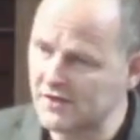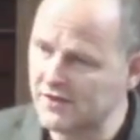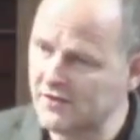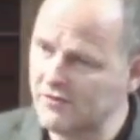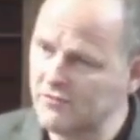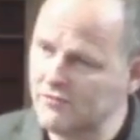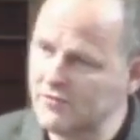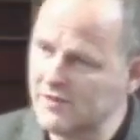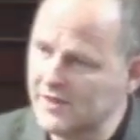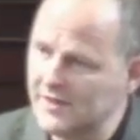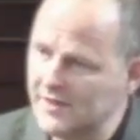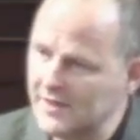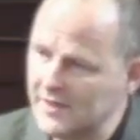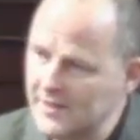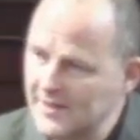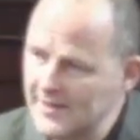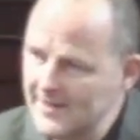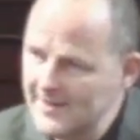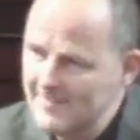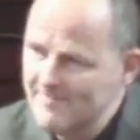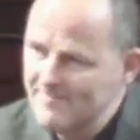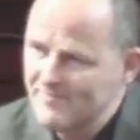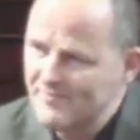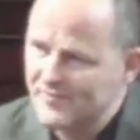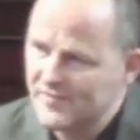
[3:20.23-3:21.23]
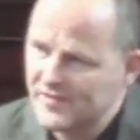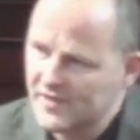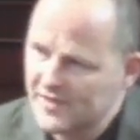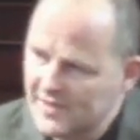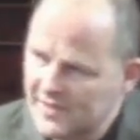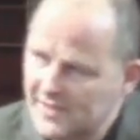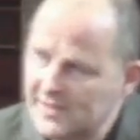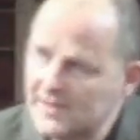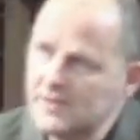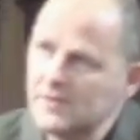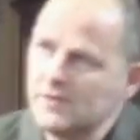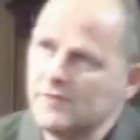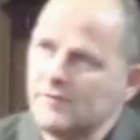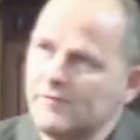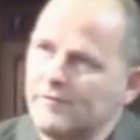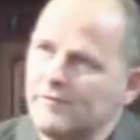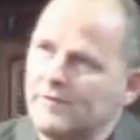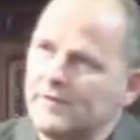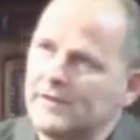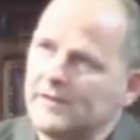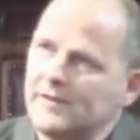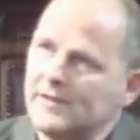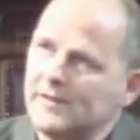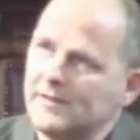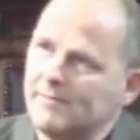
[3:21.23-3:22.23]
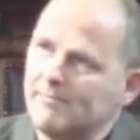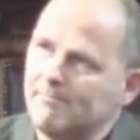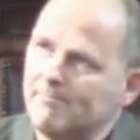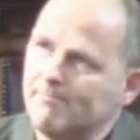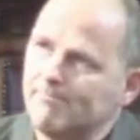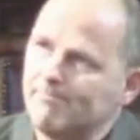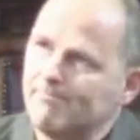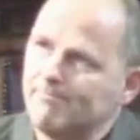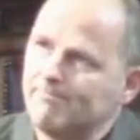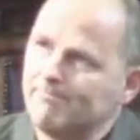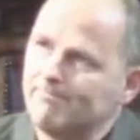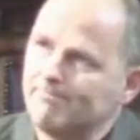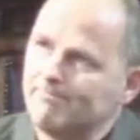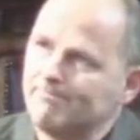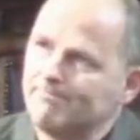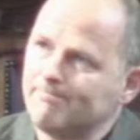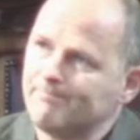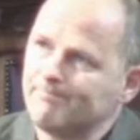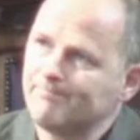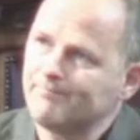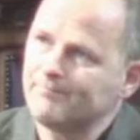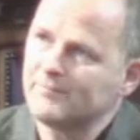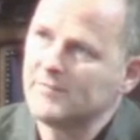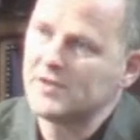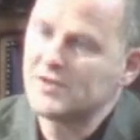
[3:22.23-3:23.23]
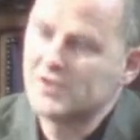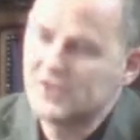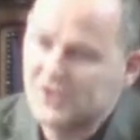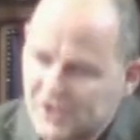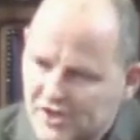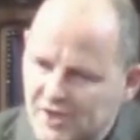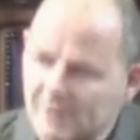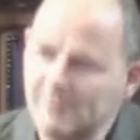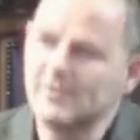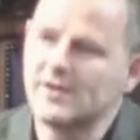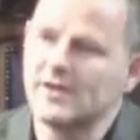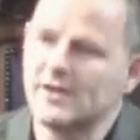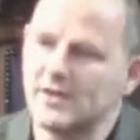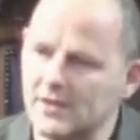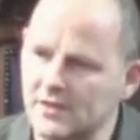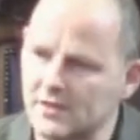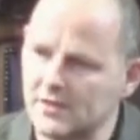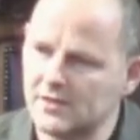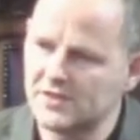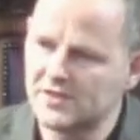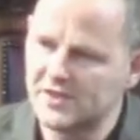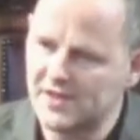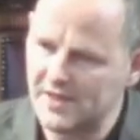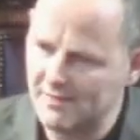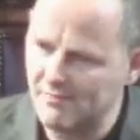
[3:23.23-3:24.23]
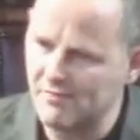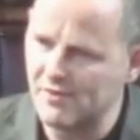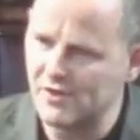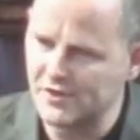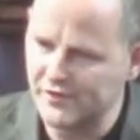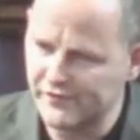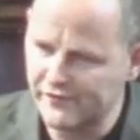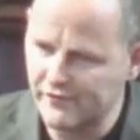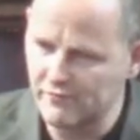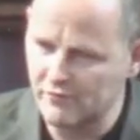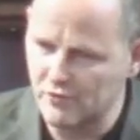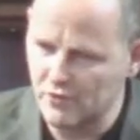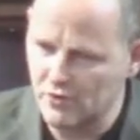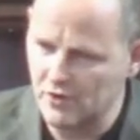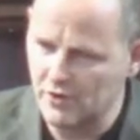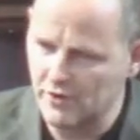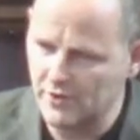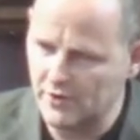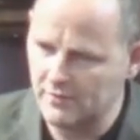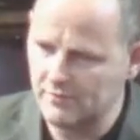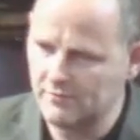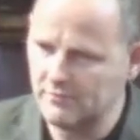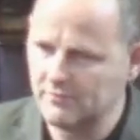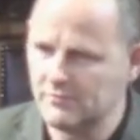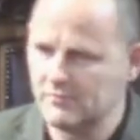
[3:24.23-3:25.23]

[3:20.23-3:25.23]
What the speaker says: They're only kind of summary statements from God,